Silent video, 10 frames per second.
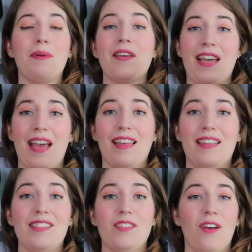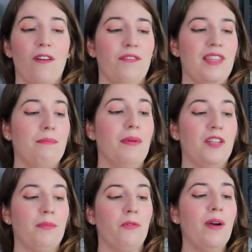but you can get this off the
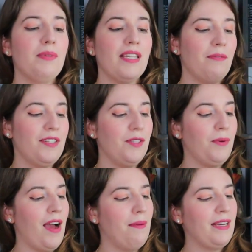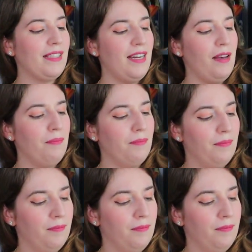Bundaberg website, which is where I picked it up.